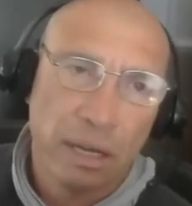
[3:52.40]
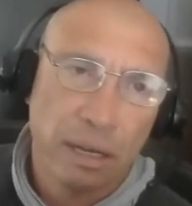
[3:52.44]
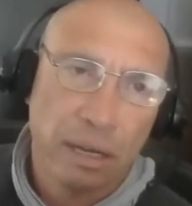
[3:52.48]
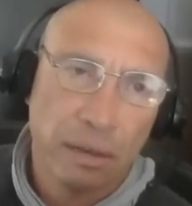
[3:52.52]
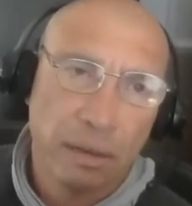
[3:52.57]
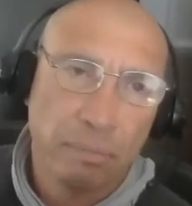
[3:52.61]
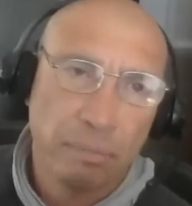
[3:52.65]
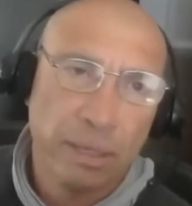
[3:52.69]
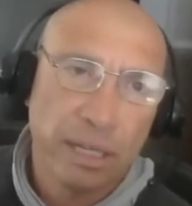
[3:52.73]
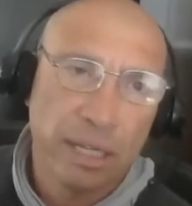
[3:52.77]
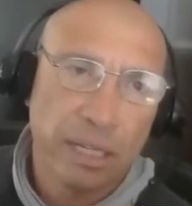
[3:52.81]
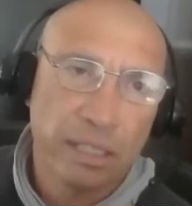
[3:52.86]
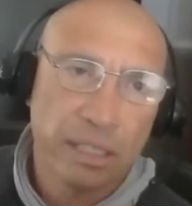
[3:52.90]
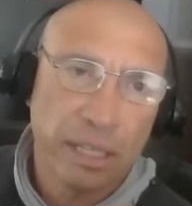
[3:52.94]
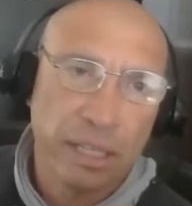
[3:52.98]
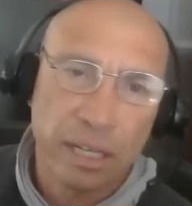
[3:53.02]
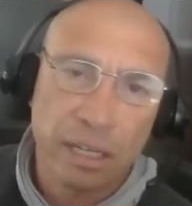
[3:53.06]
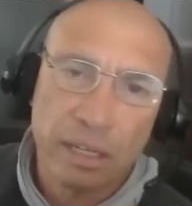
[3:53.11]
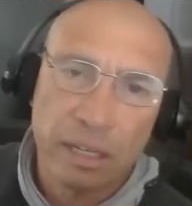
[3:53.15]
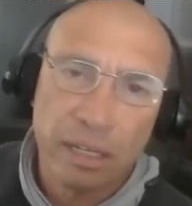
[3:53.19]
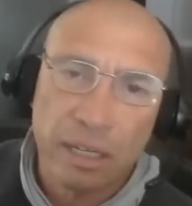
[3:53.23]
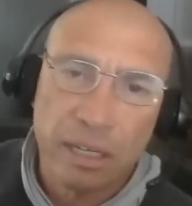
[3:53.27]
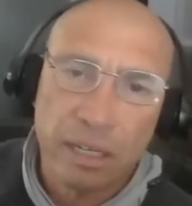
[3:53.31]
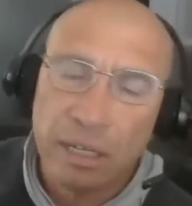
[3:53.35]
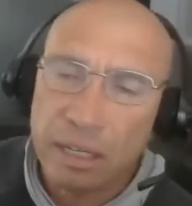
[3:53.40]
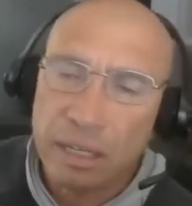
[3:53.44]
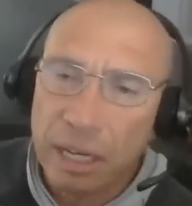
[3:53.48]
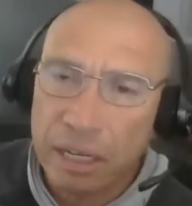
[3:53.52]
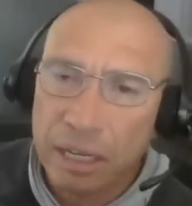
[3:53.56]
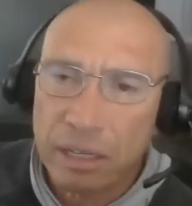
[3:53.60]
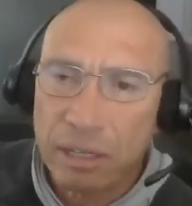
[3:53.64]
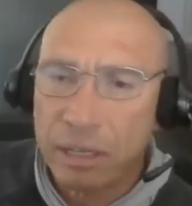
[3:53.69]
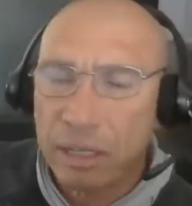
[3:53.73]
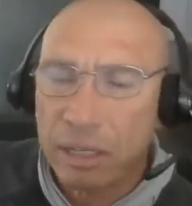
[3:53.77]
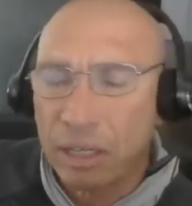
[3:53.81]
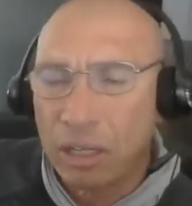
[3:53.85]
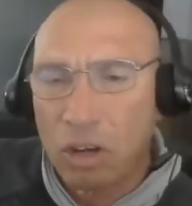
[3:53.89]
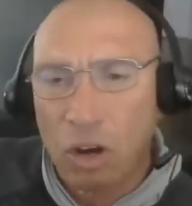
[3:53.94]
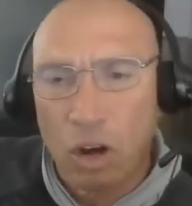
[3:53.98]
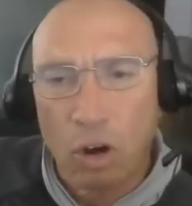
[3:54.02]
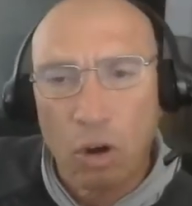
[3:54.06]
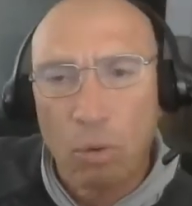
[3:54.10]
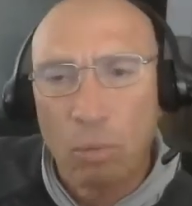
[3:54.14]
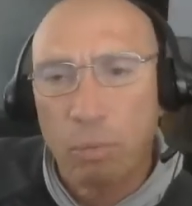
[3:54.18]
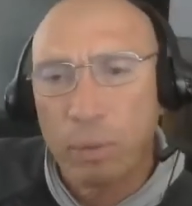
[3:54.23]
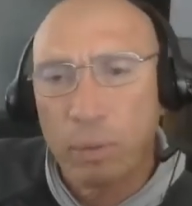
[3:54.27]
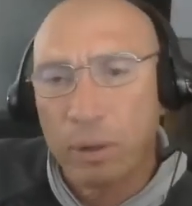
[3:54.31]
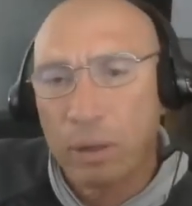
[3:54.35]
because I couldn't
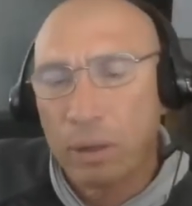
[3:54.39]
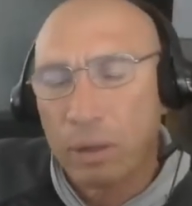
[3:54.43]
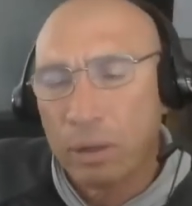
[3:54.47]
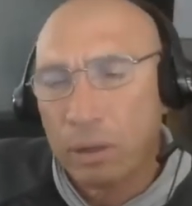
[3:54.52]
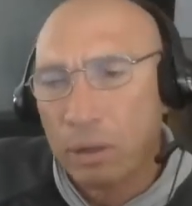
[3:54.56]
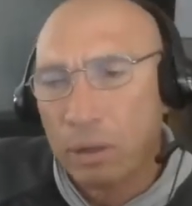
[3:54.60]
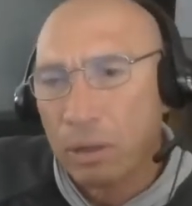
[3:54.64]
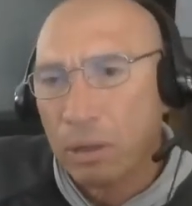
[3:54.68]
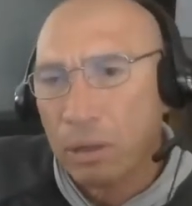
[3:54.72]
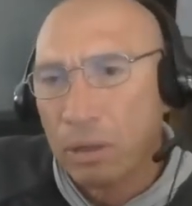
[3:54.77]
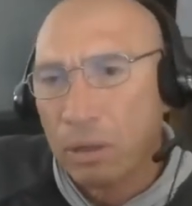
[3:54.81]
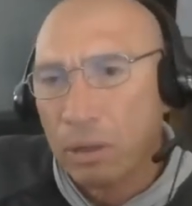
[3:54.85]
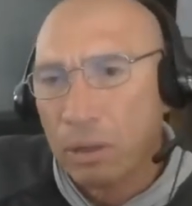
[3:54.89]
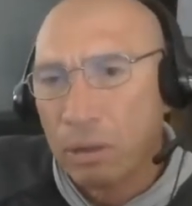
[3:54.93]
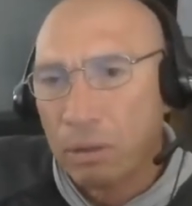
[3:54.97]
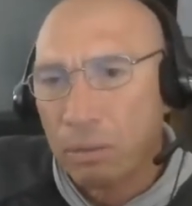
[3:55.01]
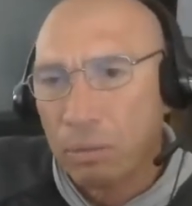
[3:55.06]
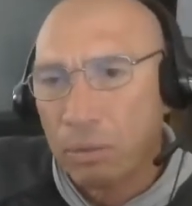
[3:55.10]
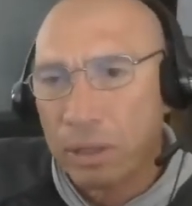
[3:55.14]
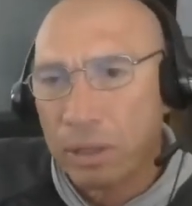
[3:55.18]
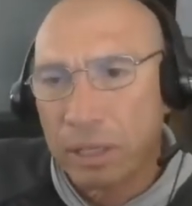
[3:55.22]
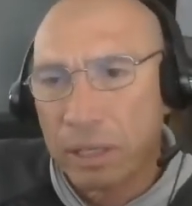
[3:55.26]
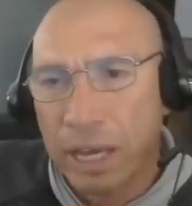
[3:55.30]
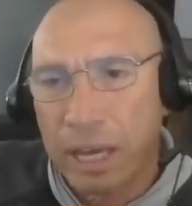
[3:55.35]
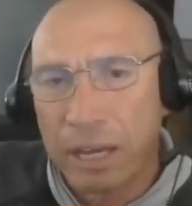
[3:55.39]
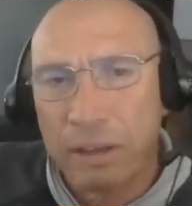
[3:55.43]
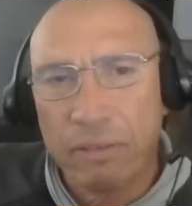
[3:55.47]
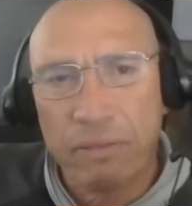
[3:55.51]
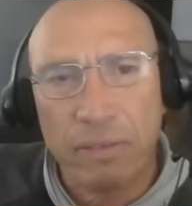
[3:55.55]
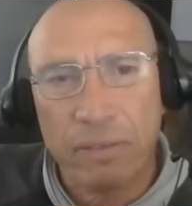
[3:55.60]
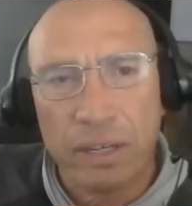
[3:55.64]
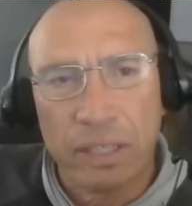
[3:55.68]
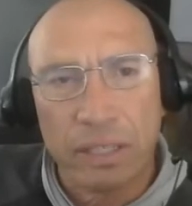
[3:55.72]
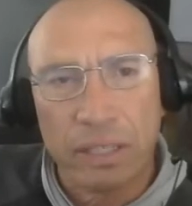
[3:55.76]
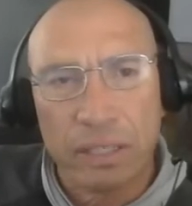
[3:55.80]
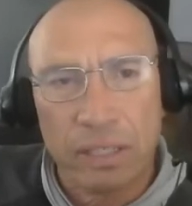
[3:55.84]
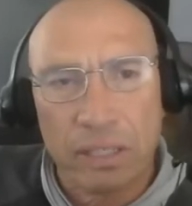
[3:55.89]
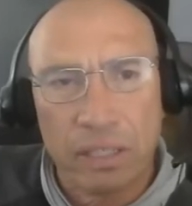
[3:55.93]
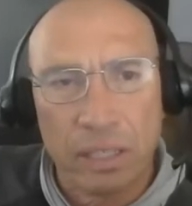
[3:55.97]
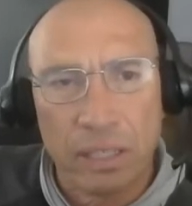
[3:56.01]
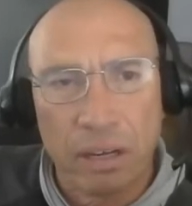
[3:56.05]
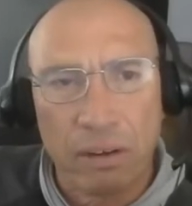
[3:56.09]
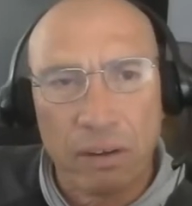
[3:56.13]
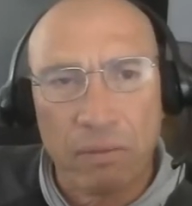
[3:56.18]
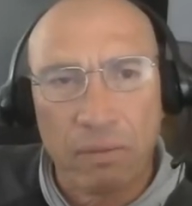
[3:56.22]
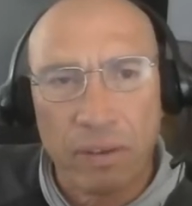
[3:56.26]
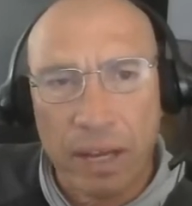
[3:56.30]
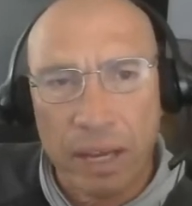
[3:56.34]
cope with life in
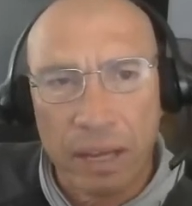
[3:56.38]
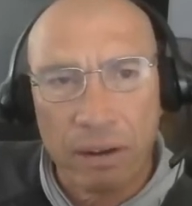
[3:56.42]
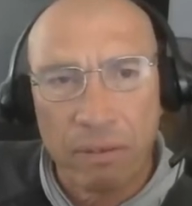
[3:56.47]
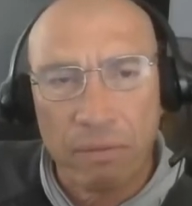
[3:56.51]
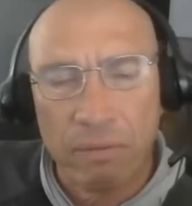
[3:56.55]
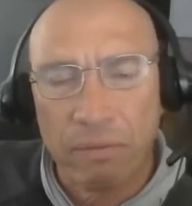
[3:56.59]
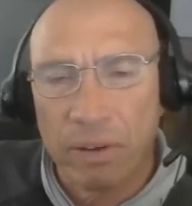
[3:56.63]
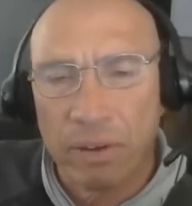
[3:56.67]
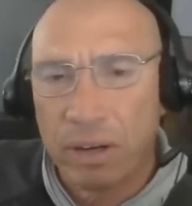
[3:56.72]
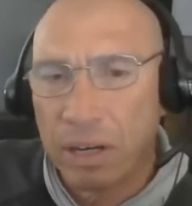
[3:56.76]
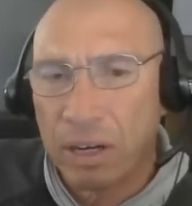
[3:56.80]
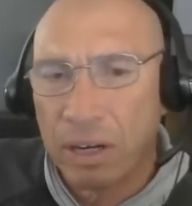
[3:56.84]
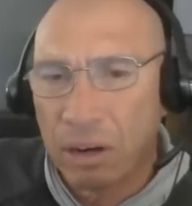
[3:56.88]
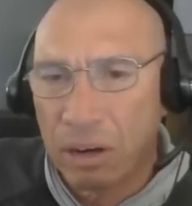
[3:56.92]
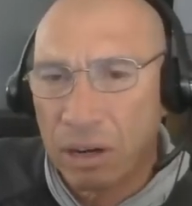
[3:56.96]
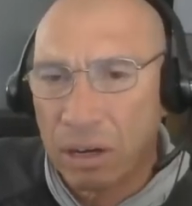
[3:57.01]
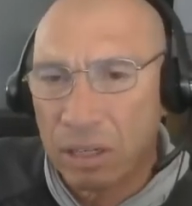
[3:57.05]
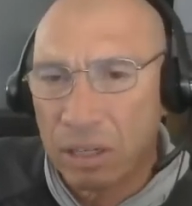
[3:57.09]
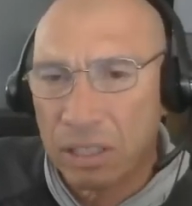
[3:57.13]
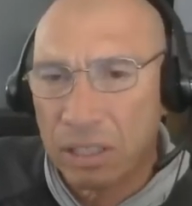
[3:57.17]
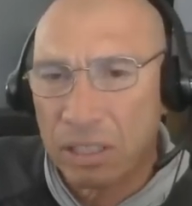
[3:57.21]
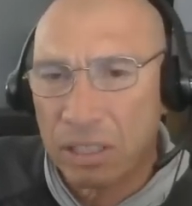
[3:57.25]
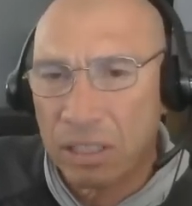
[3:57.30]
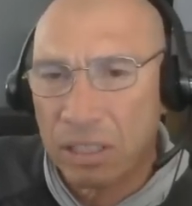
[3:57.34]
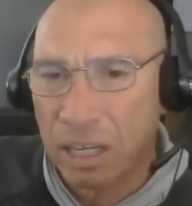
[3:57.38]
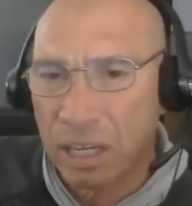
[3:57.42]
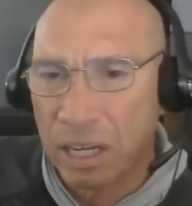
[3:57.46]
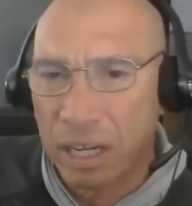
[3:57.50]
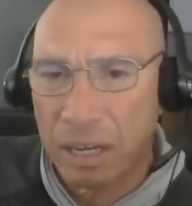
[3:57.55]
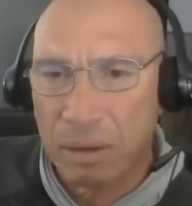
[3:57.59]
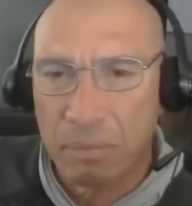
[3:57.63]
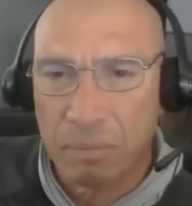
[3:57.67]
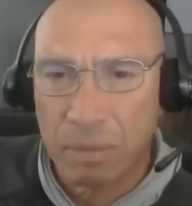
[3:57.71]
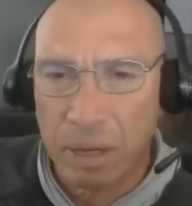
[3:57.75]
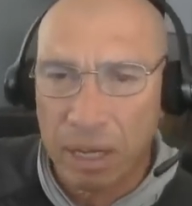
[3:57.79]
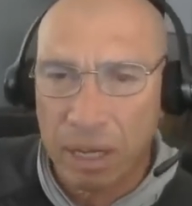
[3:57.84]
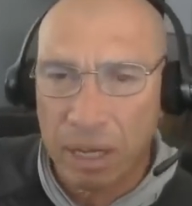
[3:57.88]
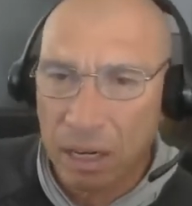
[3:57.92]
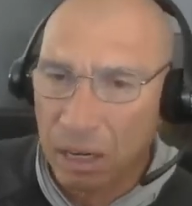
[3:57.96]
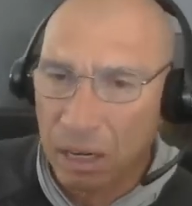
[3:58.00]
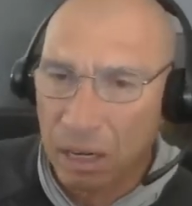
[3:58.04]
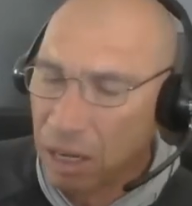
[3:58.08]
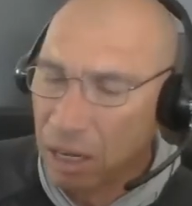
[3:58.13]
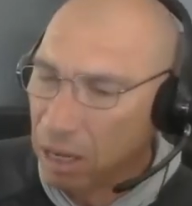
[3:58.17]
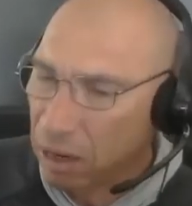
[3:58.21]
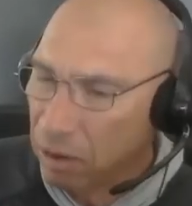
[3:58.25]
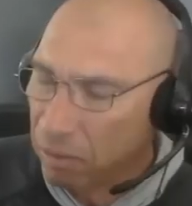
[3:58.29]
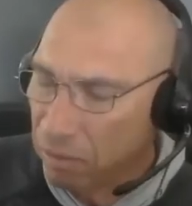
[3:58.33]
itself. I had a very hard time. I had a
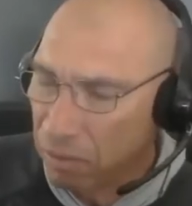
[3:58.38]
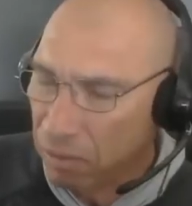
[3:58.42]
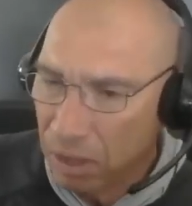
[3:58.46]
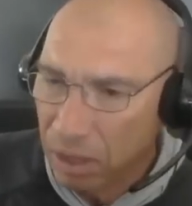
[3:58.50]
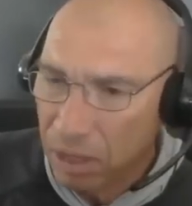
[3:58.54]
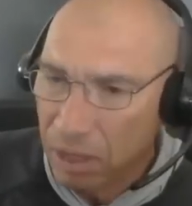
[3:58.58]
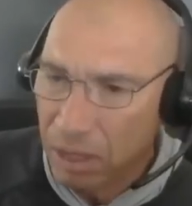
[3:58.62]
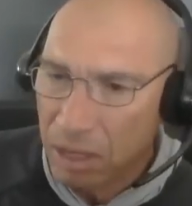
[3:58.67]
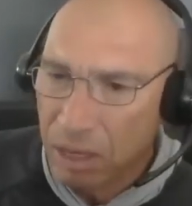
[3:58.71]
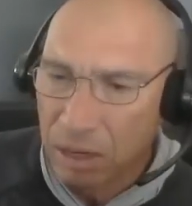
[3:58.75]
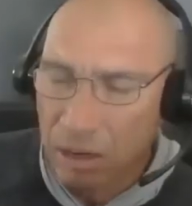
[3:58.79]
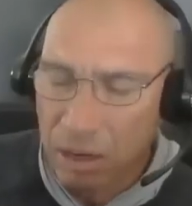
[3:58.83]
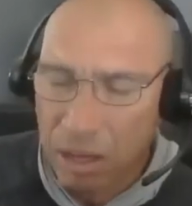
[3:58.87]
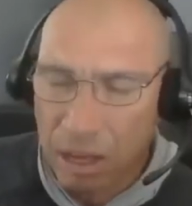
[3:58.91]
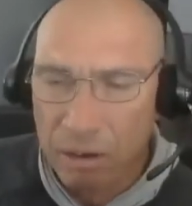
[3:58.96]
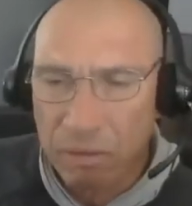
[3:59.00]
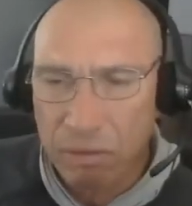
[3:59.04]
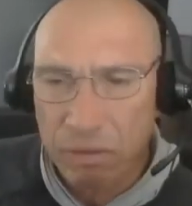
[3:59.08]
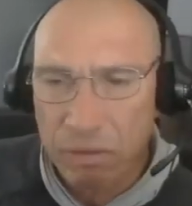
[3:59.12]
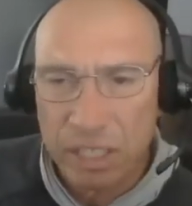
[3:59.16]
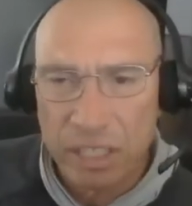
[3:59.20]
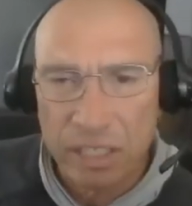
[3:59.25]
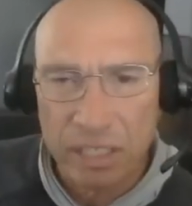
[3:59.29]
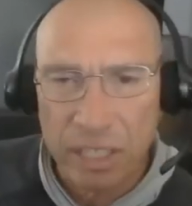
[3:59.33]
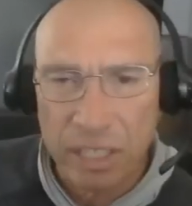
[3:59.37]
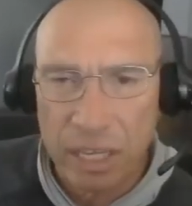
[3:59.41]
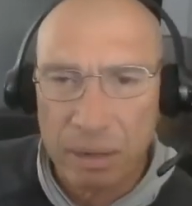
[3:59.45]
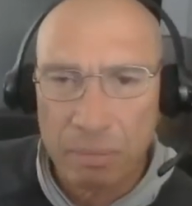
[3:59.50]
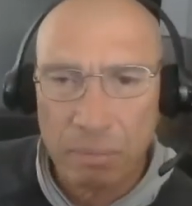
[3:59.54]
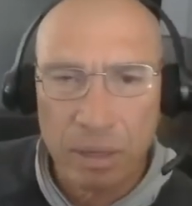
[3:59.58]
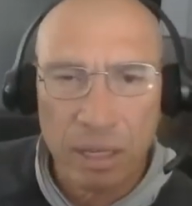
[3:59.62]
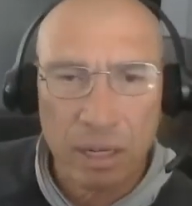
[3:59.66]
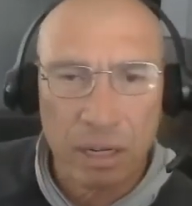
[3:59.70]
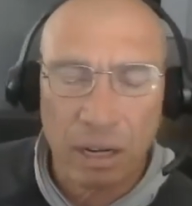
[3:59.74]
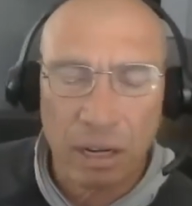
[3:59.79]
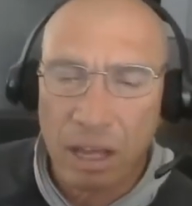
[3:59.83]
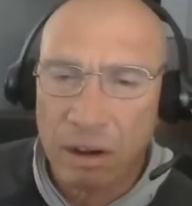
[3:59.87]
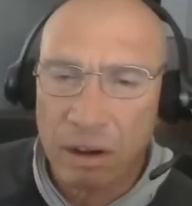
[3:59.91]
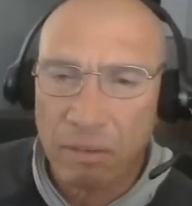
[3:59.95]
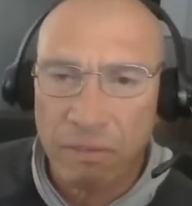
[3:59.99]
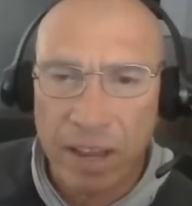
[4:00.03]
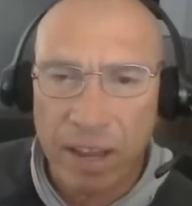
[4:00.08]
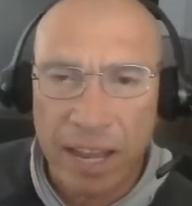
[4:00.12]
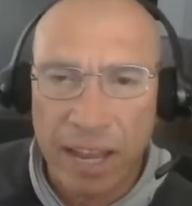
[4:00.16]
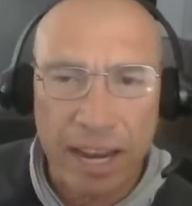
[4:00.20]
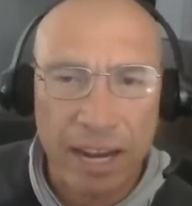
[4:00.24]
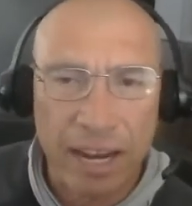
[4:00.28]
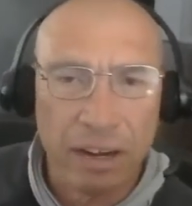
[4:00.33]
lot of resentment, a lot
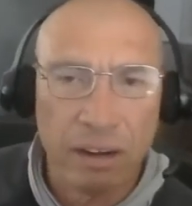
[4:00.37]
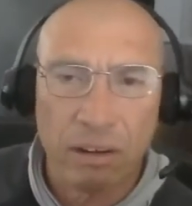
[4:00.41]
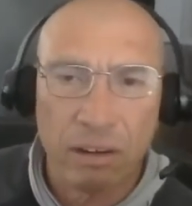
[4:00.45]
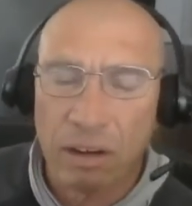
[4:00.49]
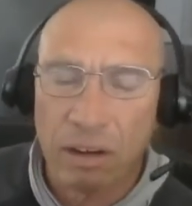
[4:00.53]
of anger, a